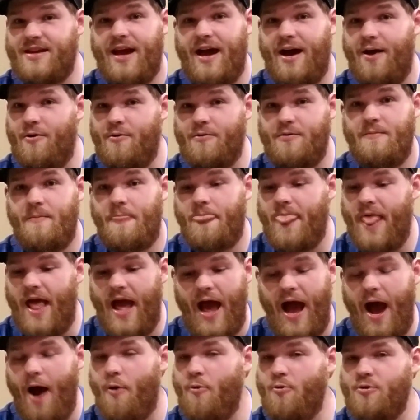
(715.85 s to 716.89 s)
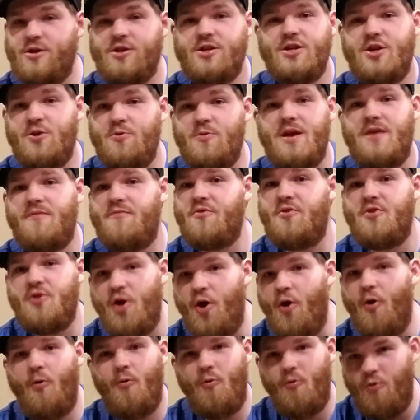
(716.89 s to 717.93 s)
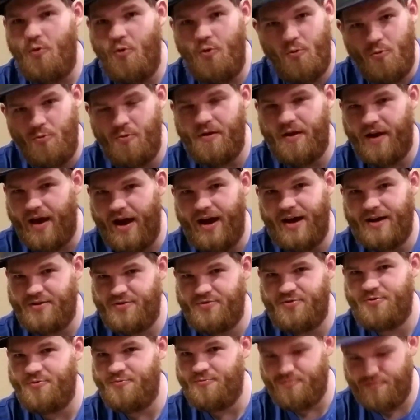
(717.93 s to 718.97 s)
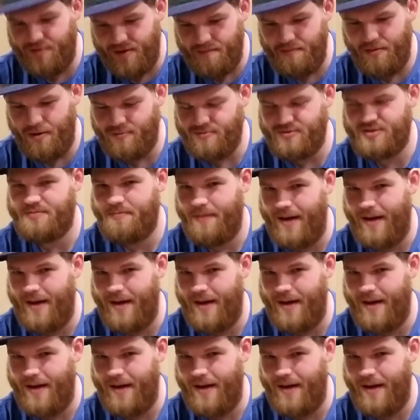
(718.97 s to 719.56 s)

how do you even know who the guys who composed